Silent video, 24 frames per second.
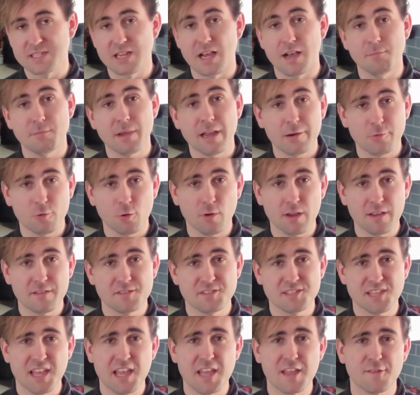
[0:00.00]
not microwave
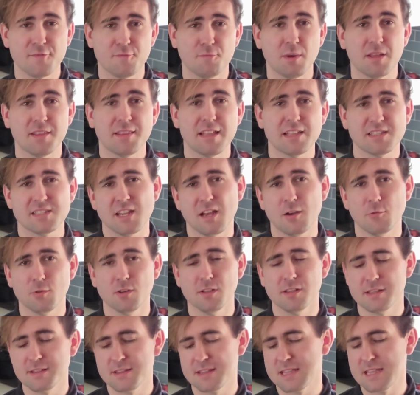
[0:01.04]
safe, but that's not
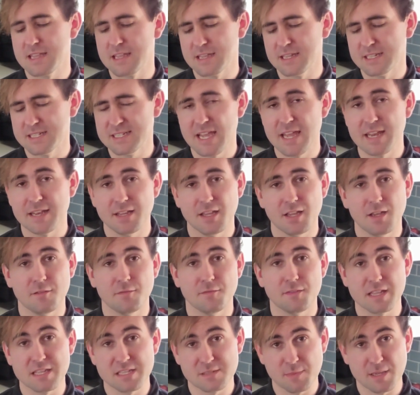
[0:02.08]
really the intent of
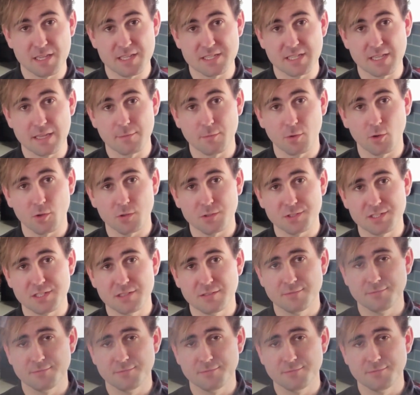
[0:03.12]
these mixing bowls.